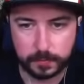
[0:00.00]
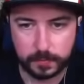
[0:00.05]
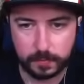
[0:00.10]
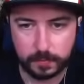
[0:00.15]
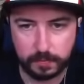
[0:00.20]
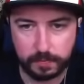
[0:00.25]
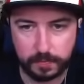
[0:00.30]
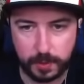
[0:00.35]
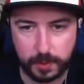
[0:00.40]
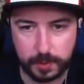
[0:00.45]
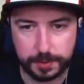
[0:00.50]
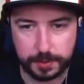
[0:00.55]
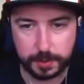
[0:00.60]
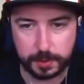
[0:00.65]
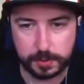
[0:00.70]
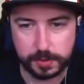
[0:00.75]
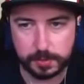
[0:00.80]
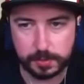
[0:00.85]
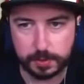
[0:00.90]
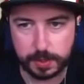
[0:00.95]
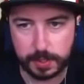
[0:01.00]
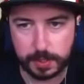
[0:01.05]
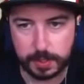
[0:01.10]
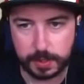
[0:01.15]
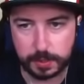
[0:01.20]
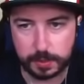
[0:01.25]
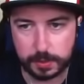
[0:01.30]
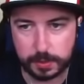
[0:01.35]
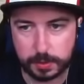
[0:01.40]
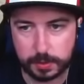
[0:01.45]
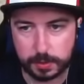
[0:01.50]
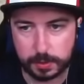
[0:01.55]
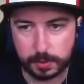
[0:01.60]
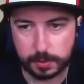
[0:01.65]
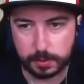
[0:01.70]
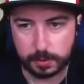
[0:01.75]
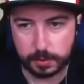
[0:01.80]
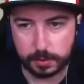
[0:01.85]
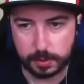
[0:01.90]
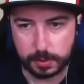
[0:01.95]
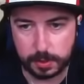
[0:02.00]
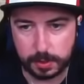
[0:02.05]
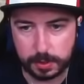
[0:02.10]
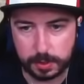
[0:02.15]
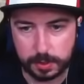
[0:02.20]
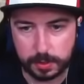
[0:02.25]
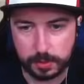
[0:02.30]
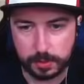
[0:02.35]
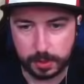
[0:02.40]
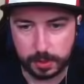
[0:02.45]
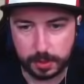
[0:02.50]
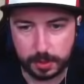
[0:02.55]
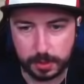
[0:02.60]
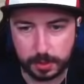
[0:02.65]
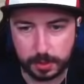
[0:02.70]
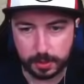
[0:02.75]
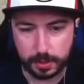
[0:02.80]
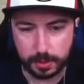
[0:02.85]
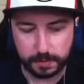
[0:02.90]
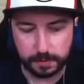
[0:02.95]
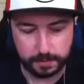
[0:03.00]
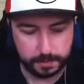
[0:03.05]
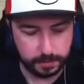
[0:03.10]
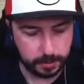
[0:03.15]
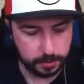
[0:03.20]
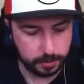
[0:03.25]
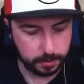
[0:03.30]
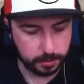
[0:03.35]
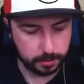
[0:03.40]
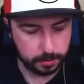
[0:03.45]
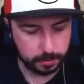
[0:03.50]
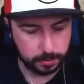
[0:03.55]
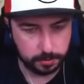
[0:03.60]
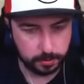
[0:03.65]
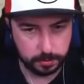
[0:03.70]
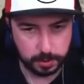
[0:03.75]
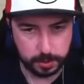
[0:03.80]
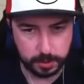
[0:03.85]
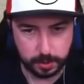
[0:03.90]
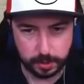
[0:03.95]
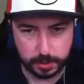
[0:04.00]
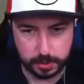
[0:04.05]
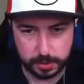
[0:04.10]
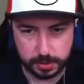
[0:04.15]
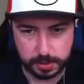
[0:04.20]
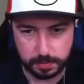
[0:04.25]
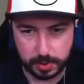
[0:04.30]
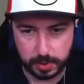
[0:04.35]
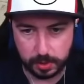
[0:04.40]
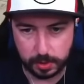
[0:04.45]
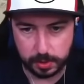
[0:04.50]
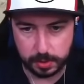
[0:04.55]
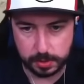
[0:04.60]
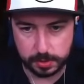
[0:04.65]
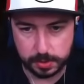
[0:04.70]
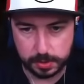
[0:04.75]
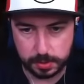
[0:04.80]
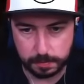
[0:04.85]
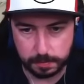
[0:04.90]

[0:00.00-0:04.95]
If all the ghosts were that good, you could get a of really good experience.